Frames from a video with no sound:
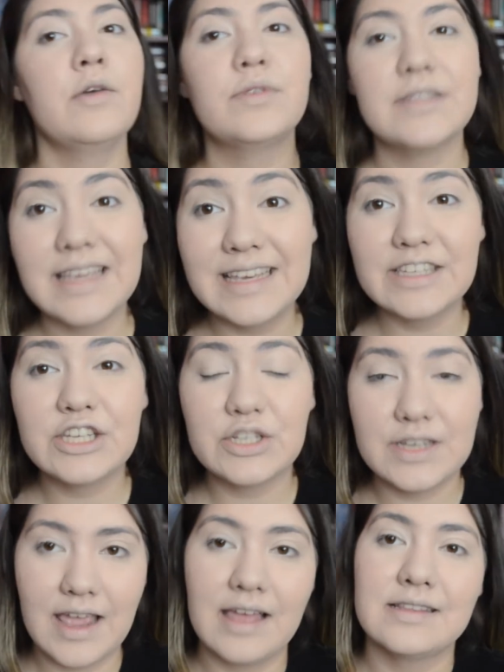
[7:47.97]
it was easier
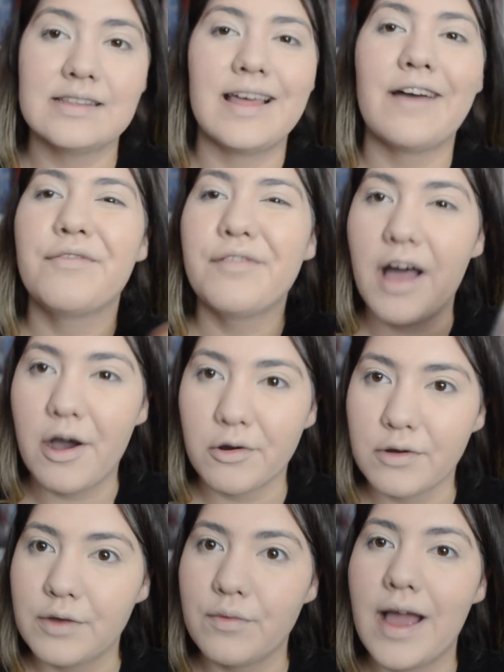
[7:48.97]
to get into that
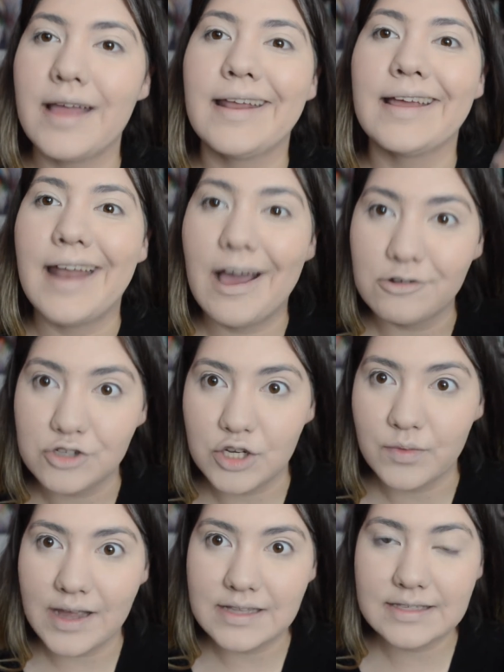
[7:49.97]
flowery writing and how
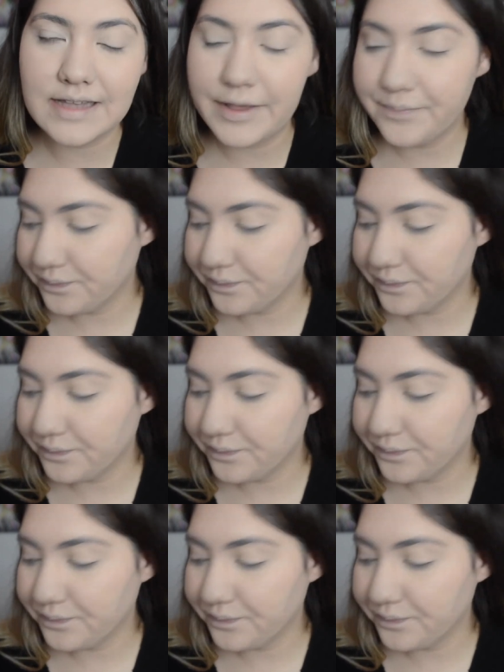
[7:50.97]
she writes it.